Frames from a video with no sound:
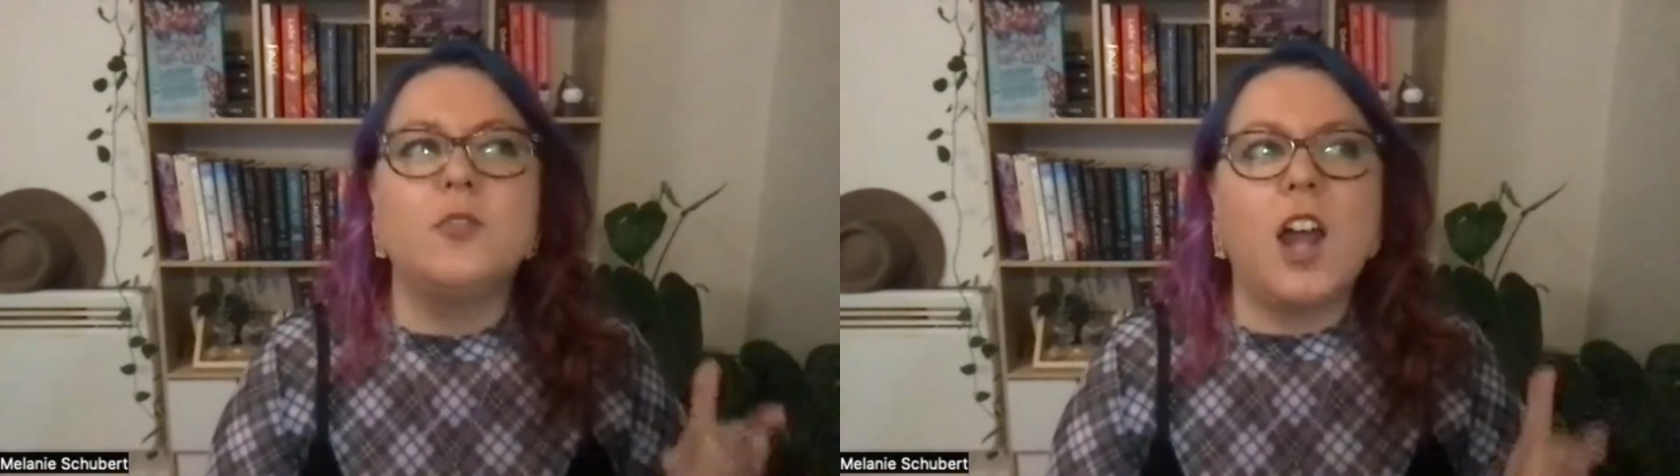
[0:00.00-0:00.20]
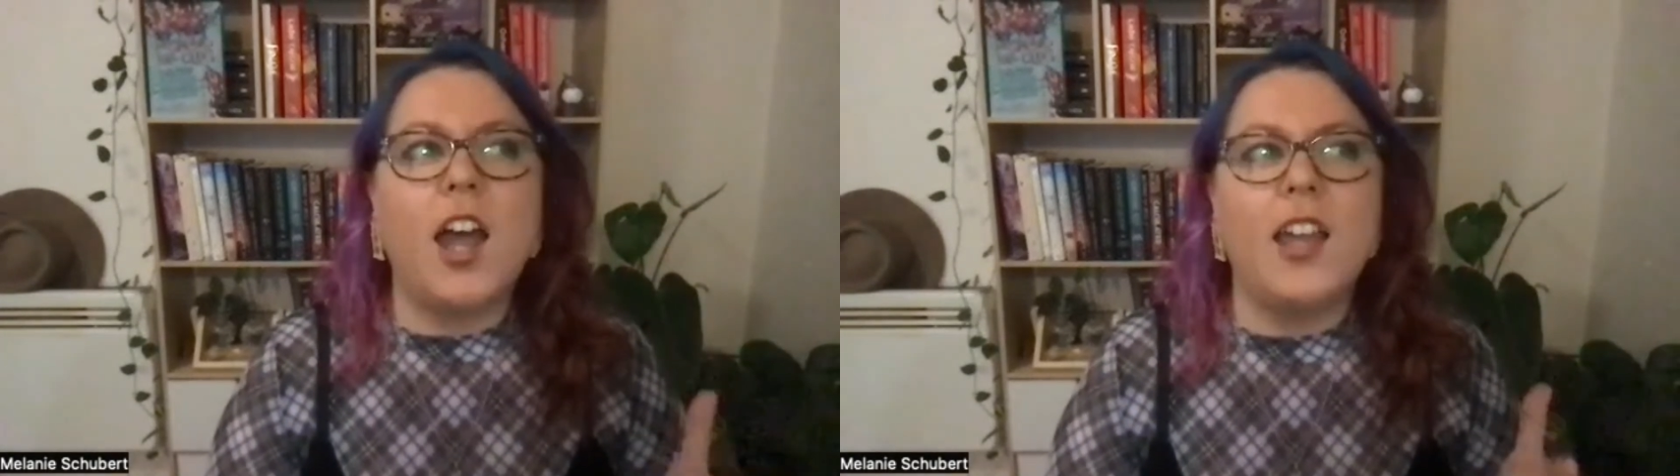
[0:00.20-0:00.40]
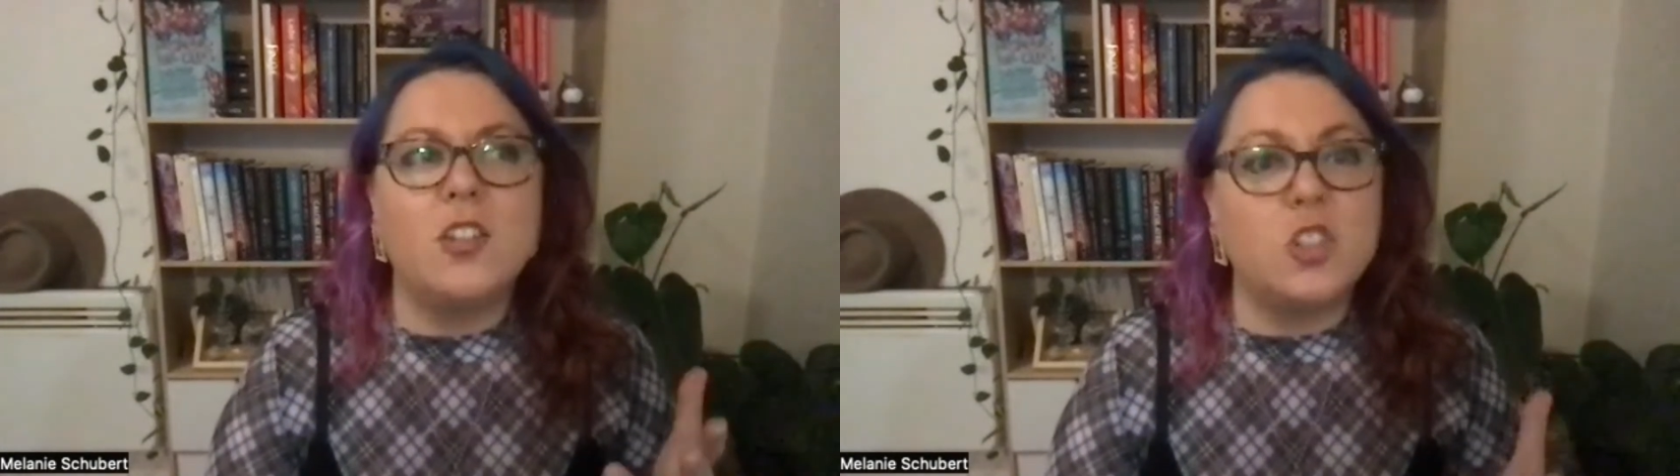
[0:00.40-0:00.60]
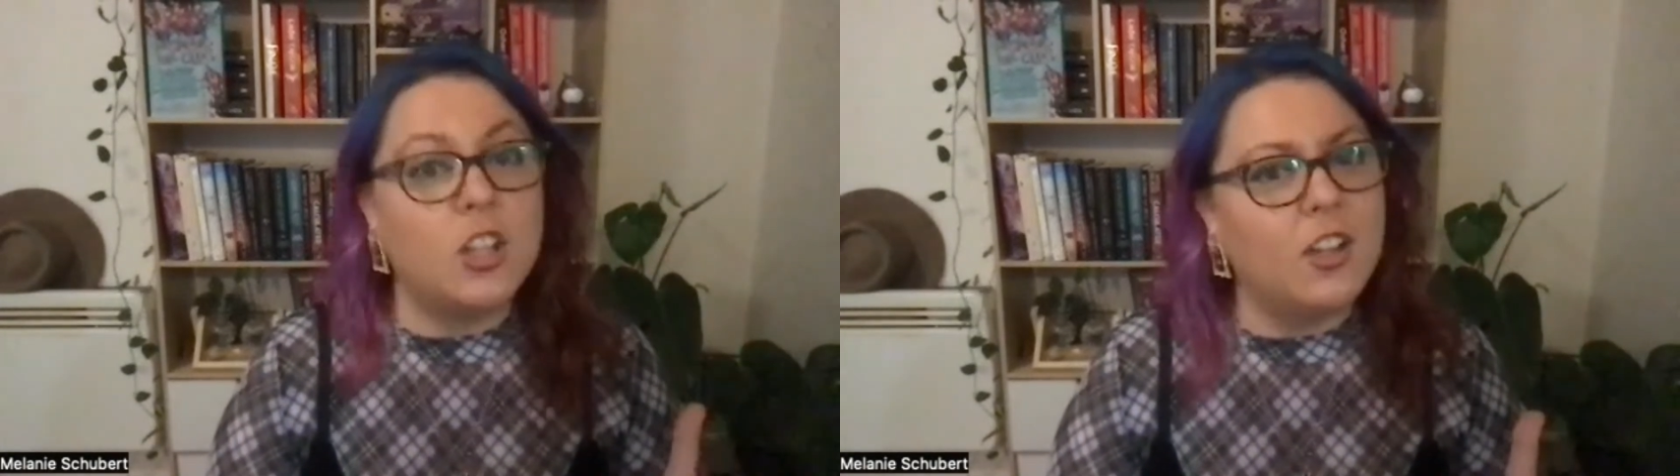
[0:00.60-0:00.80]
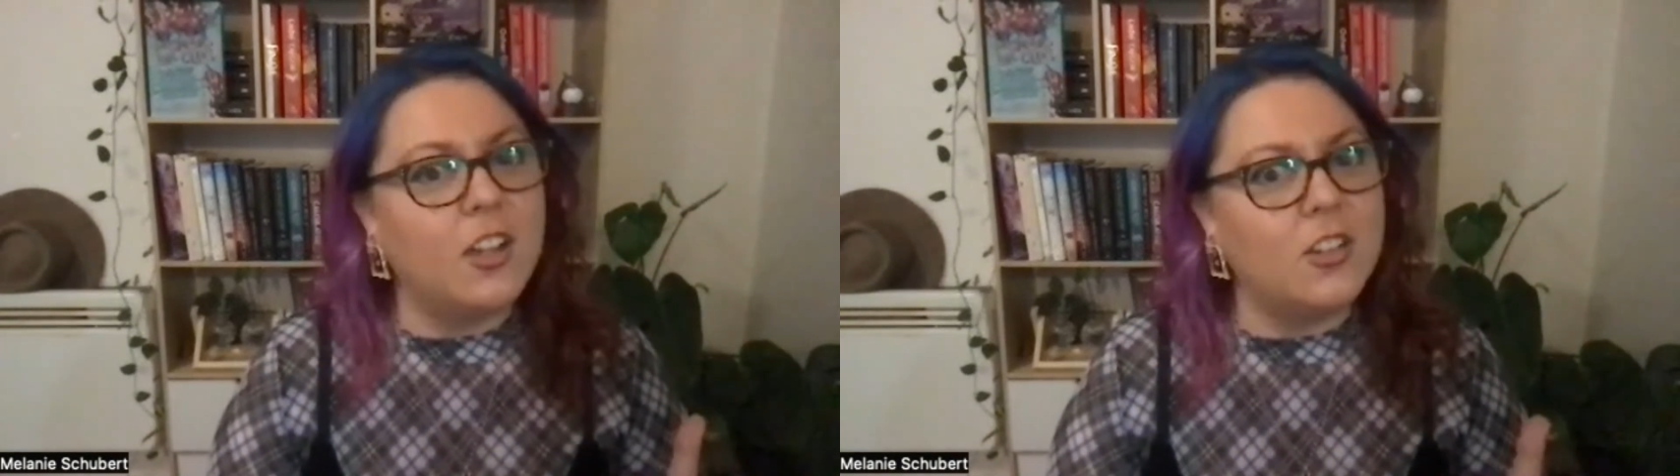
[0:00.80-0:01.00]
Writer
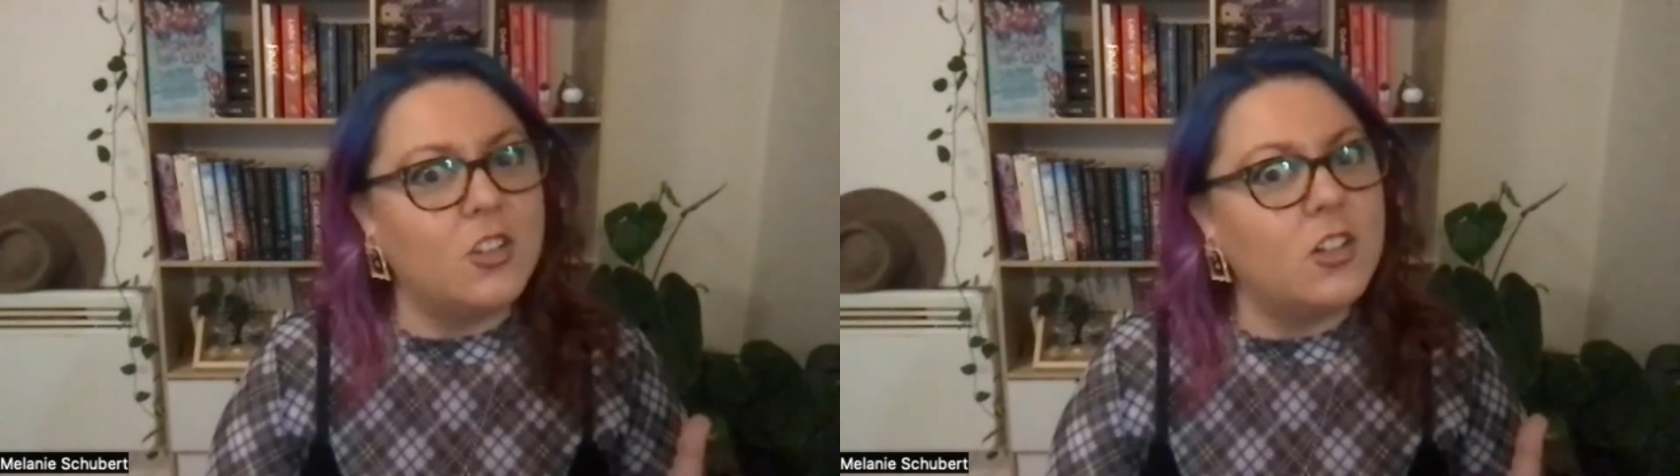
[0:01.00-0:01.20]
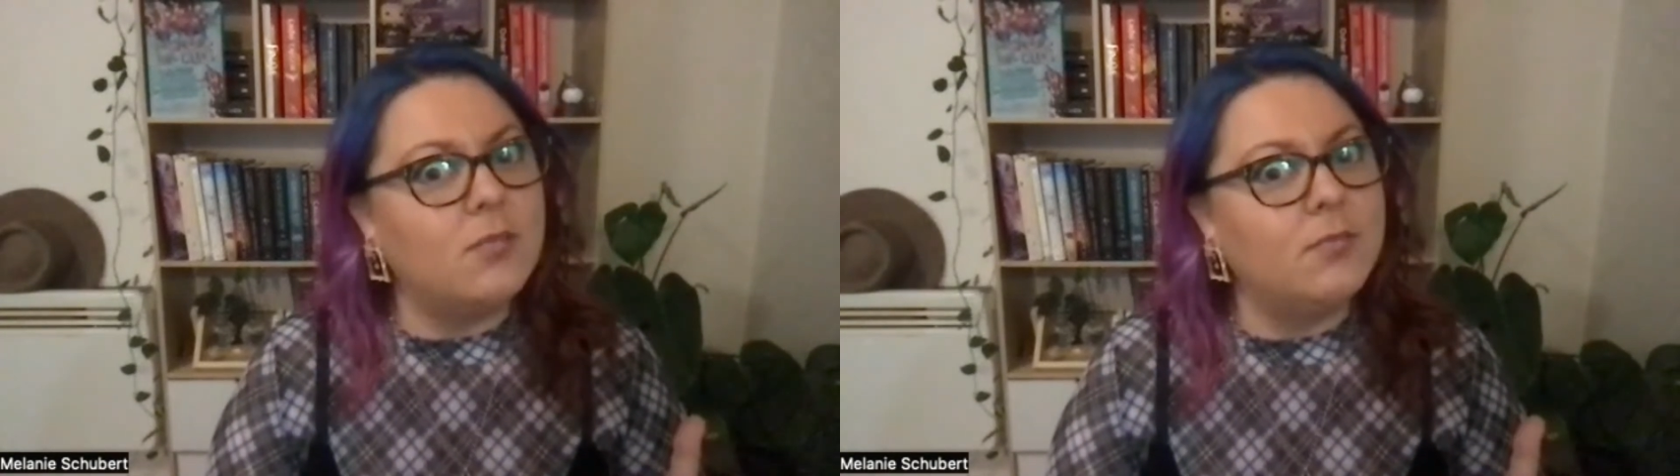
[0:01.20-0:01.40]
Church.